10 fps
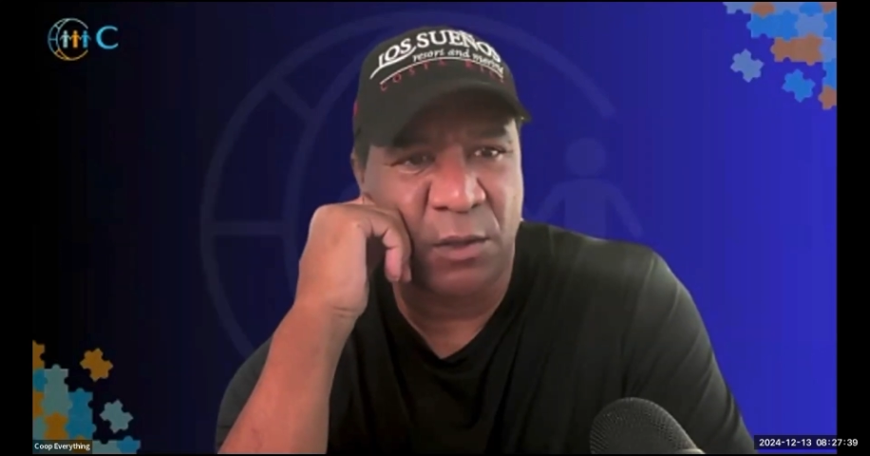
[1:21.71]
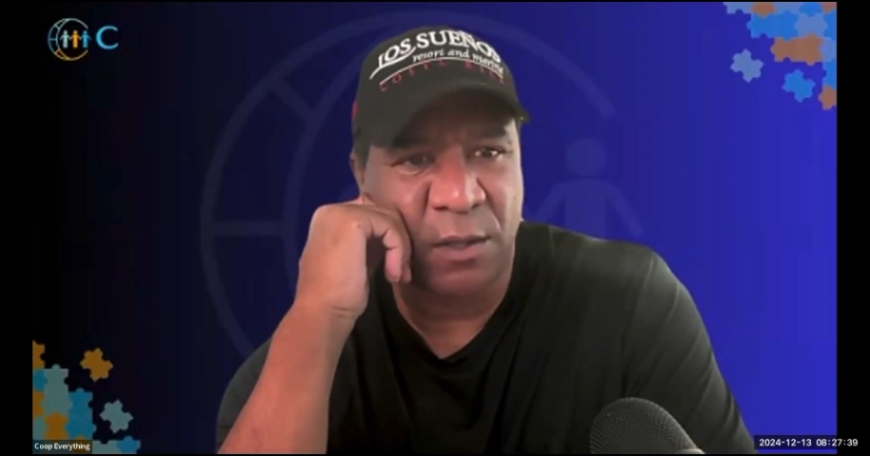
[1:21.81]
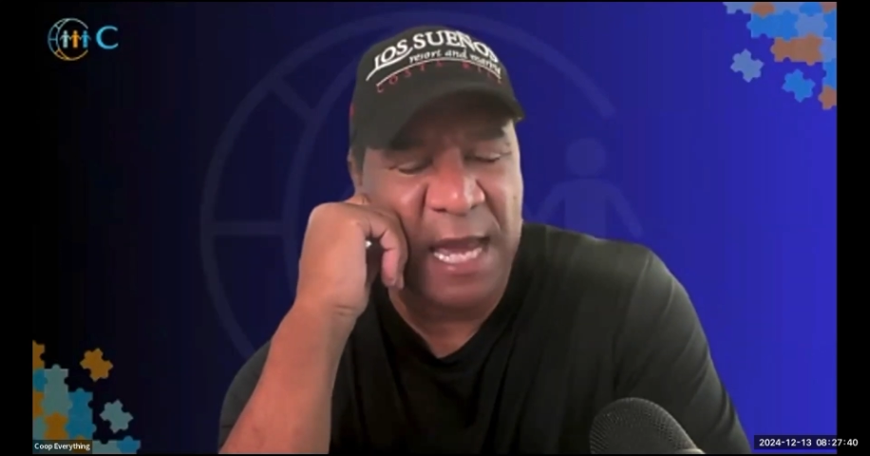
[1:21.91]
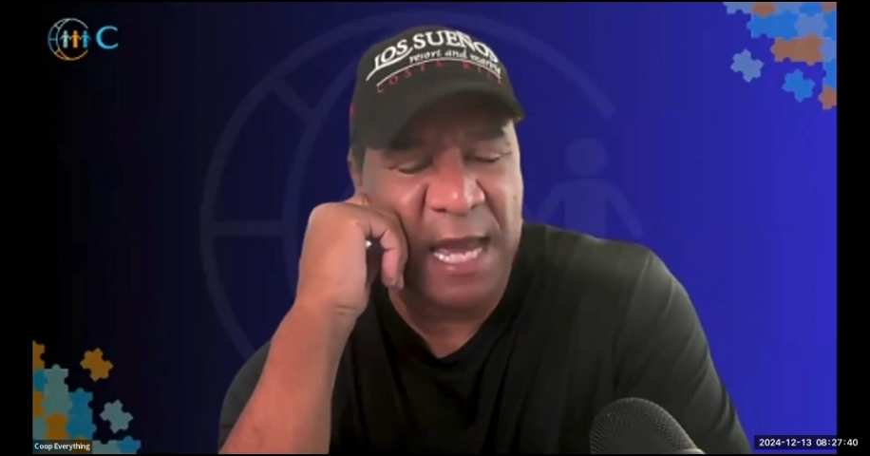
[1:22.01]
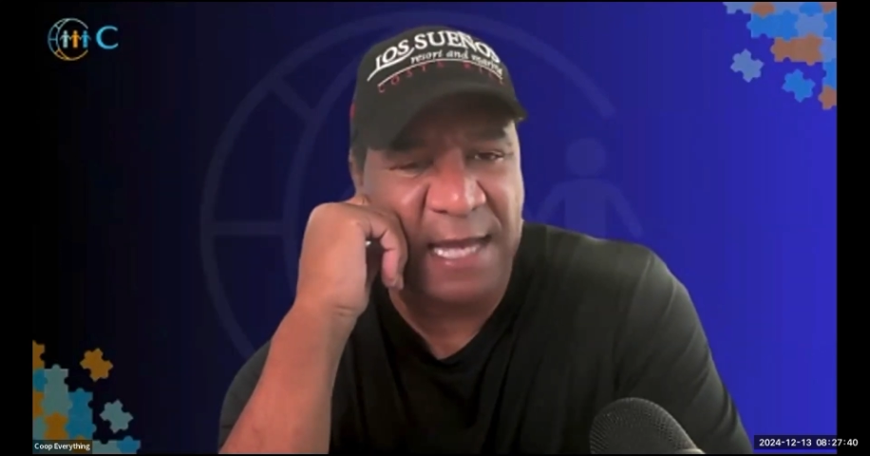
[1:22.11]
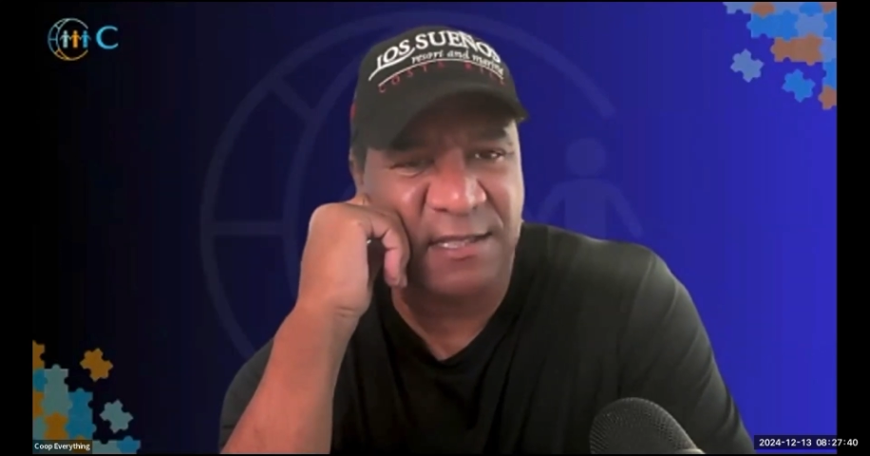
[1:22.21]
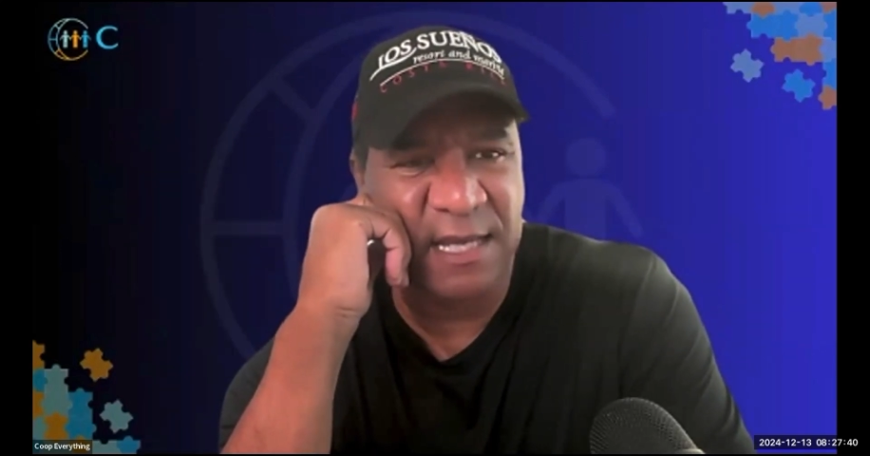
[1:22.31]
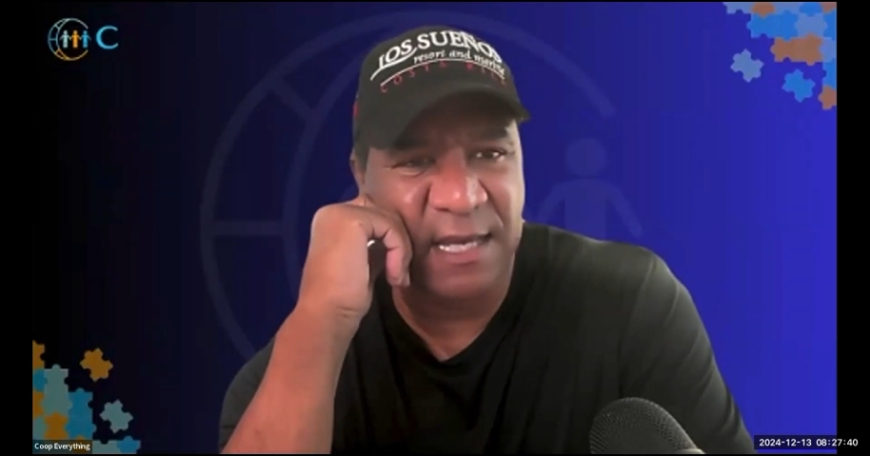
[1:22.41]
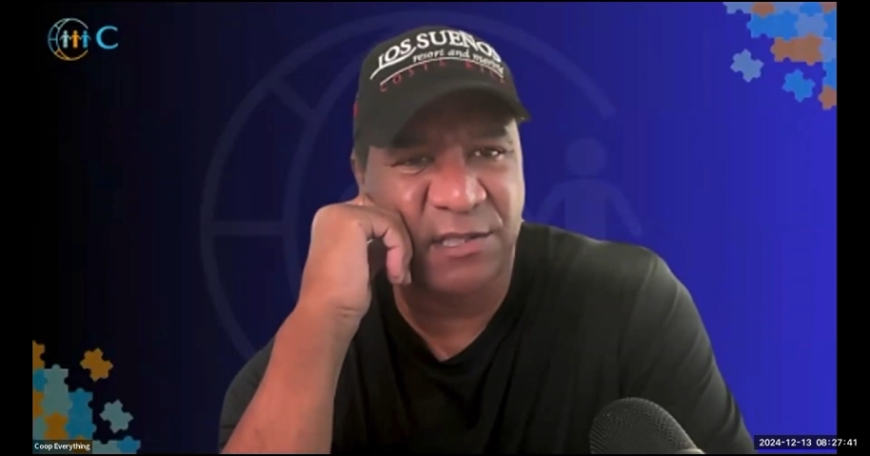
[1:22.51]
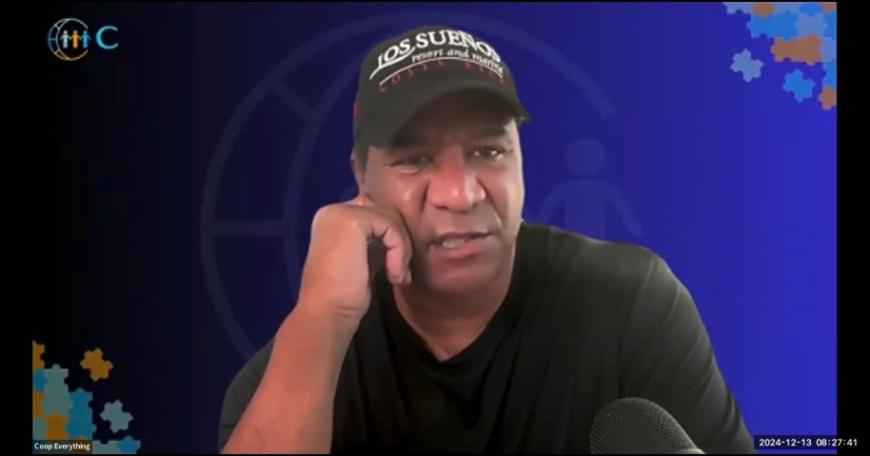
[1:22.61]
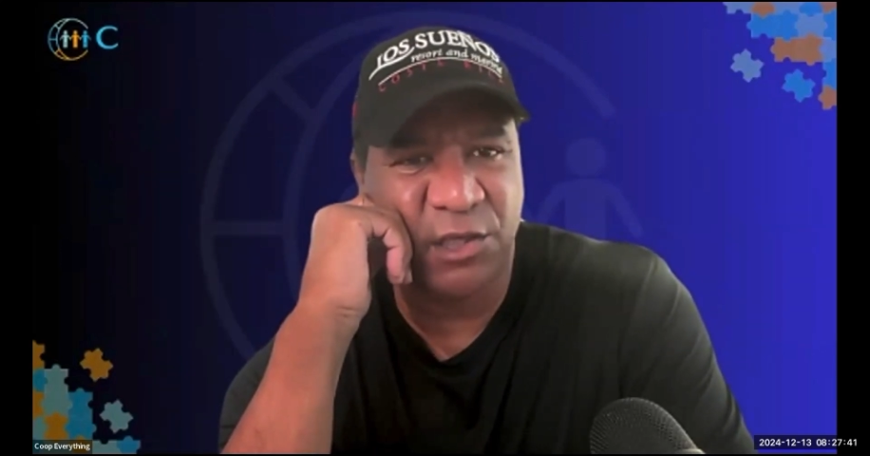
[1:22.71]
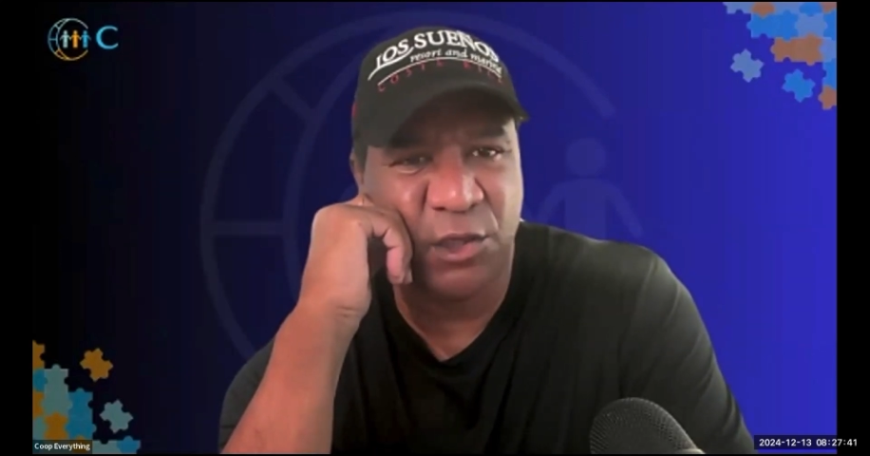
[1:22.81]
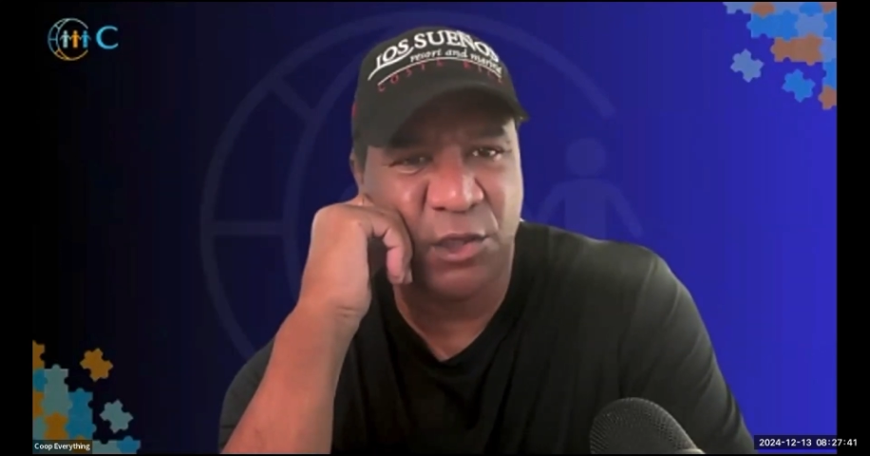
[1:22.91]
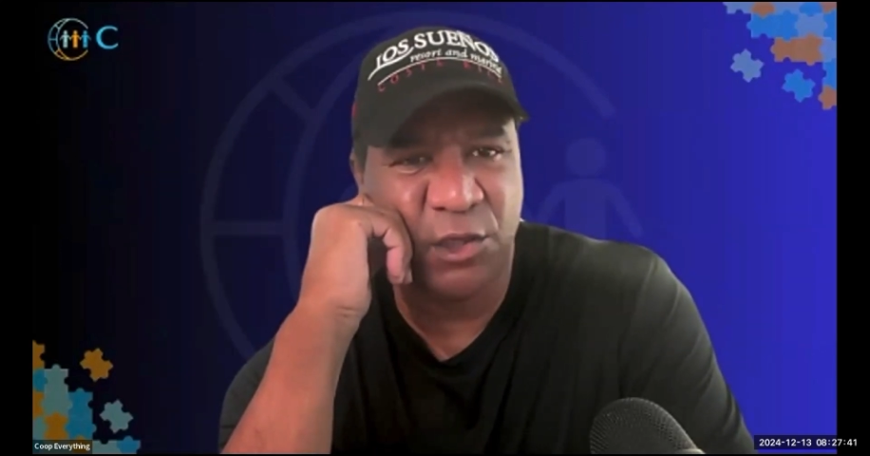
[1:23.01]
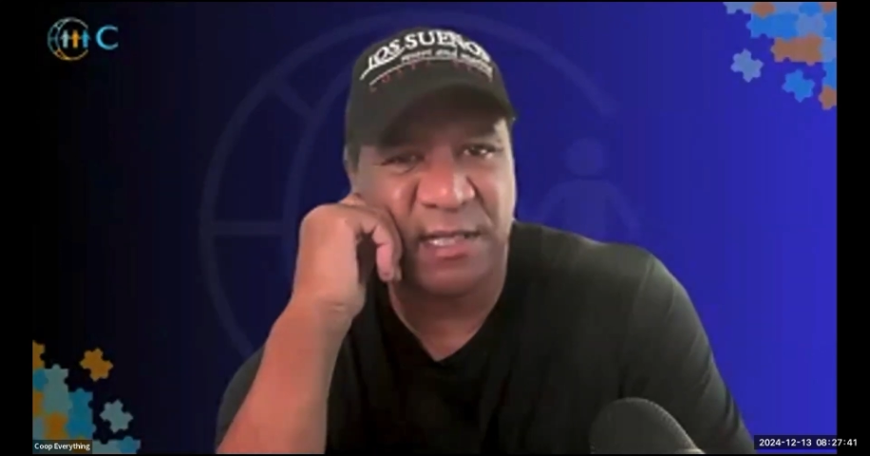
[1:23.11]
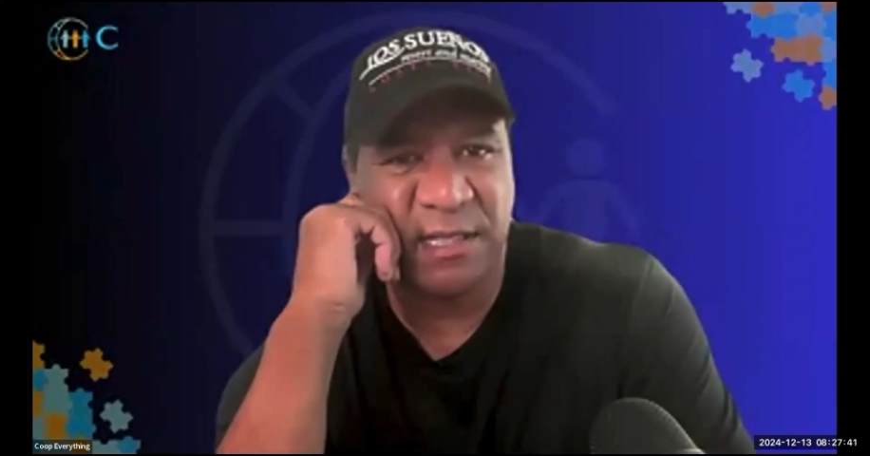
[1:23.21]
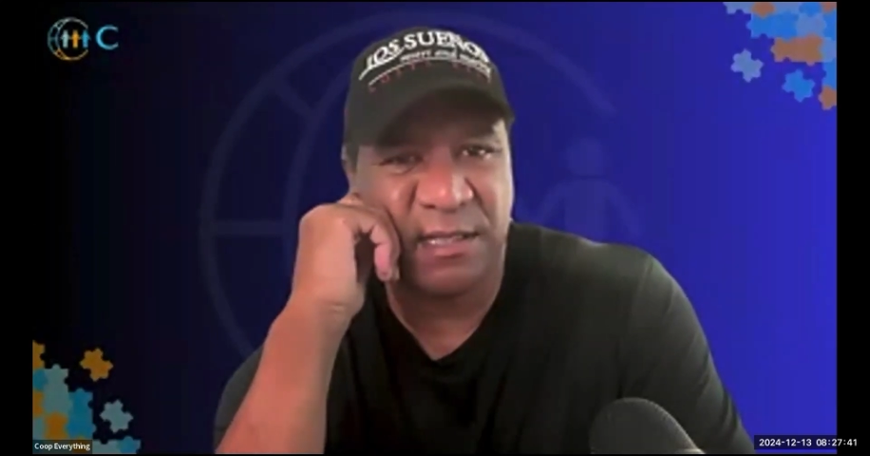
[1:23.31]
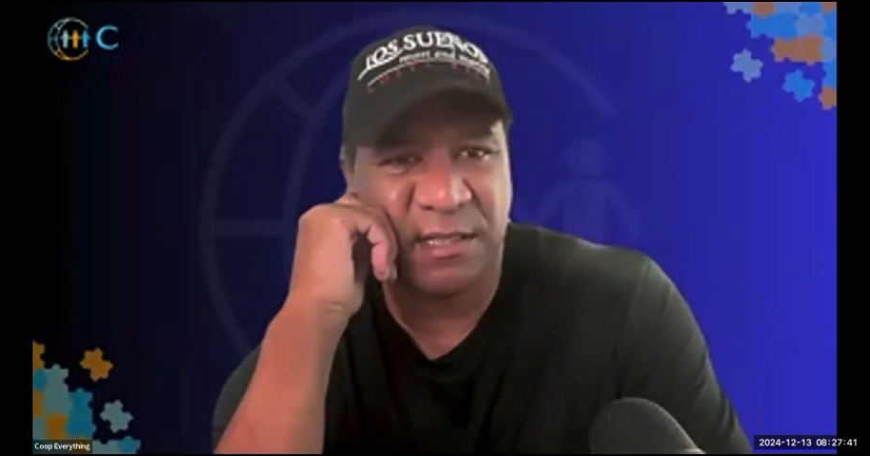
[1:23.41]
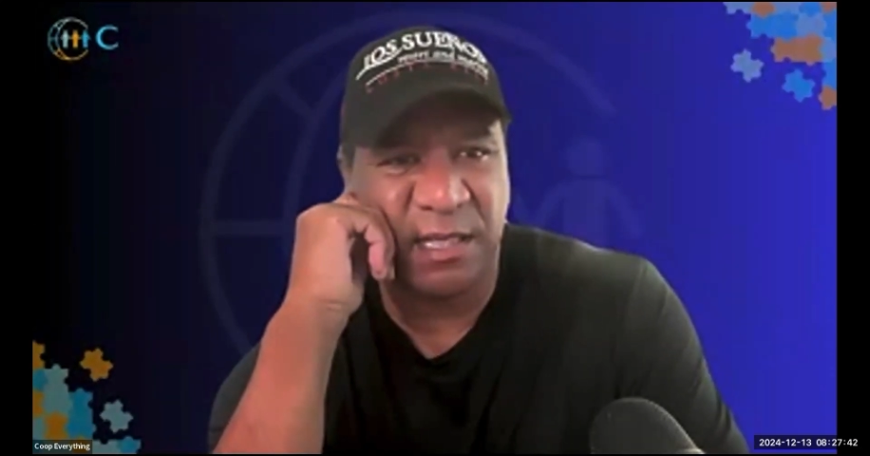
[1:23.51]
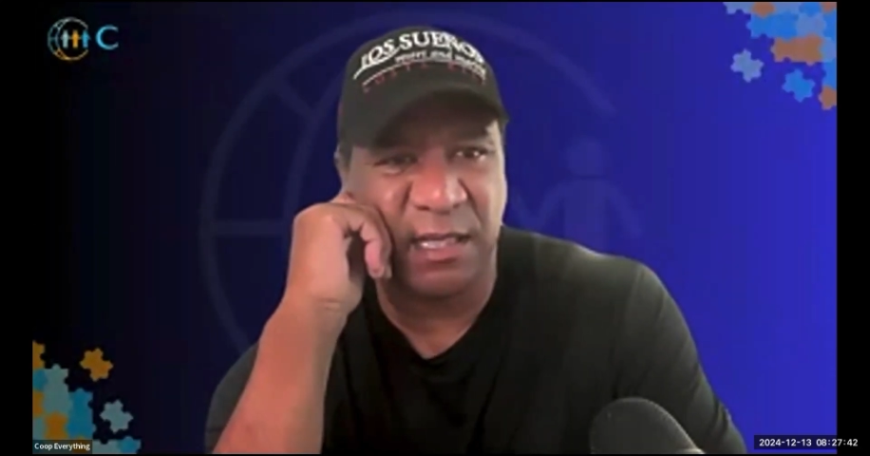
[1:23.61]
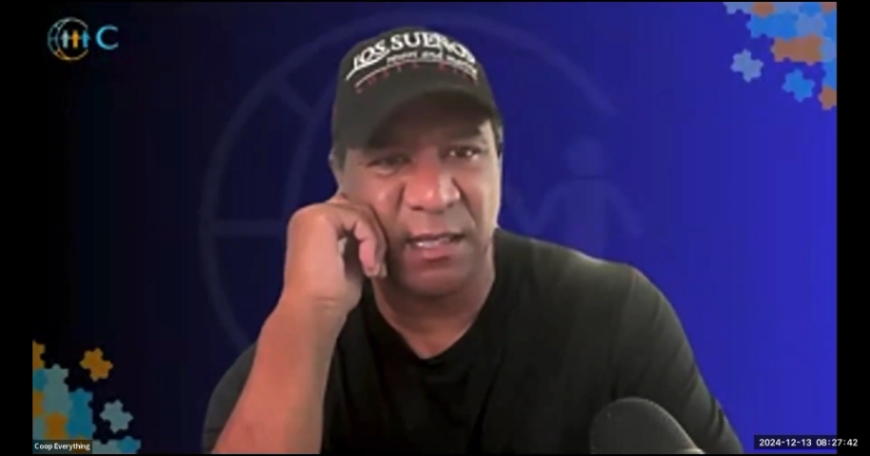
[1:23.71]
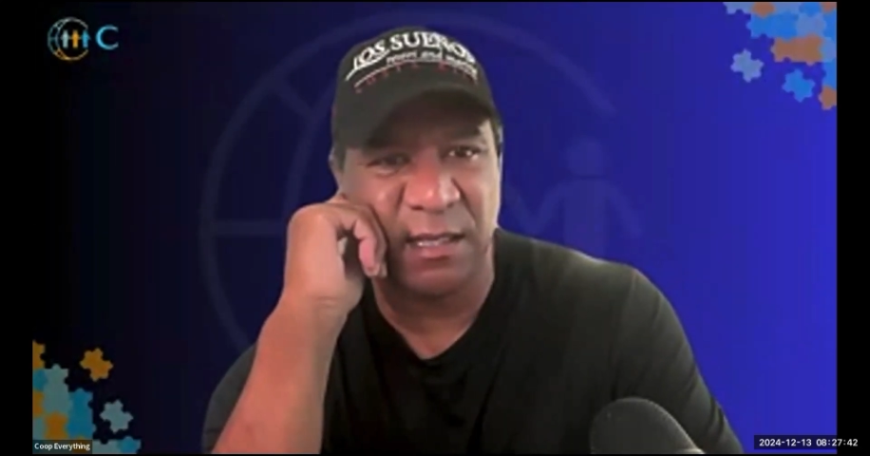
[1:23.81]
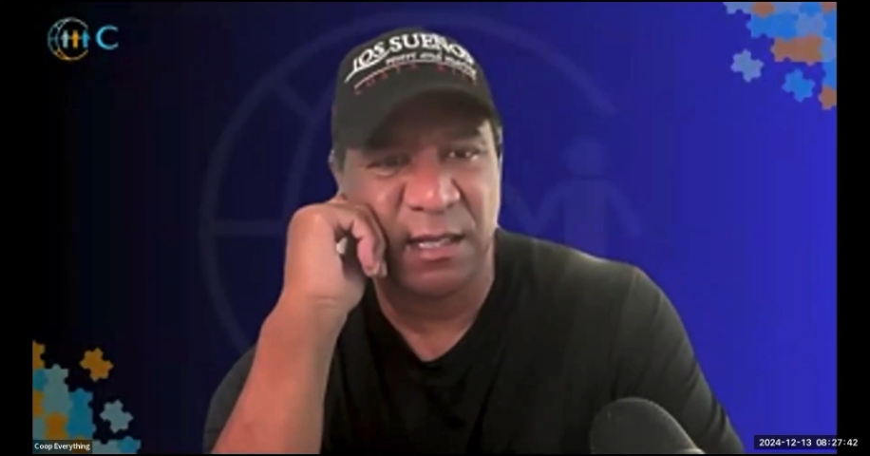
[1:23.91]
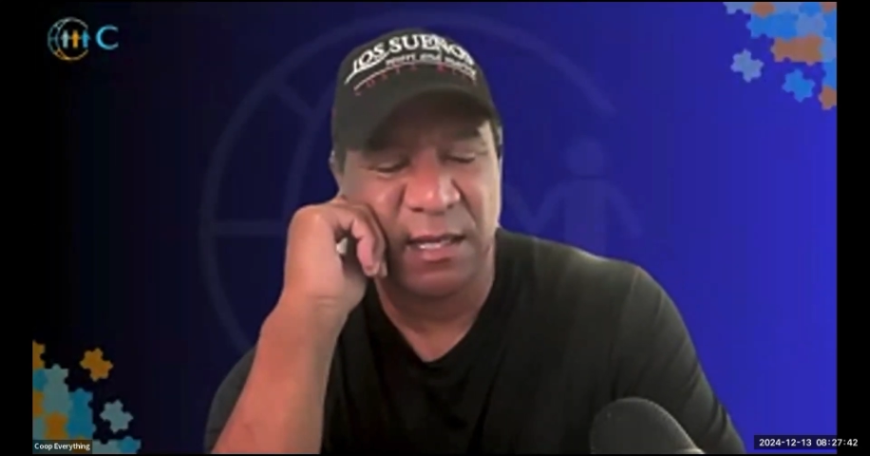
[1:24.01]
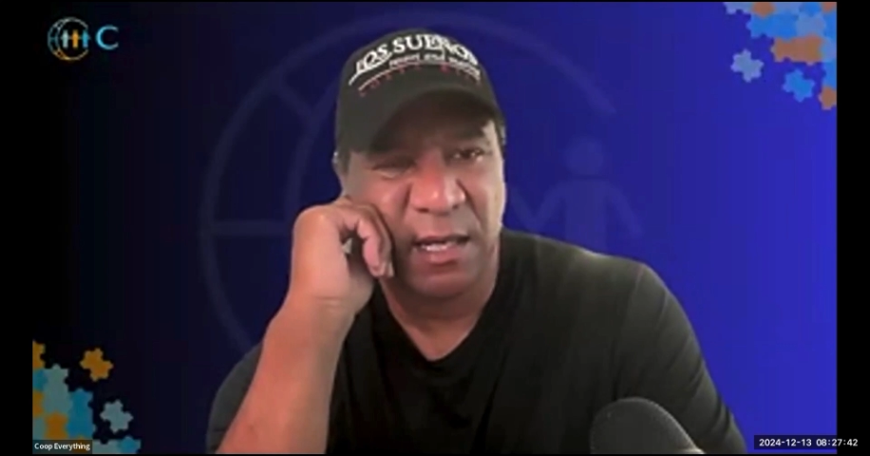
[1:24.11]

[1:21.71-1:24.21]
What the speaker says: or access USDT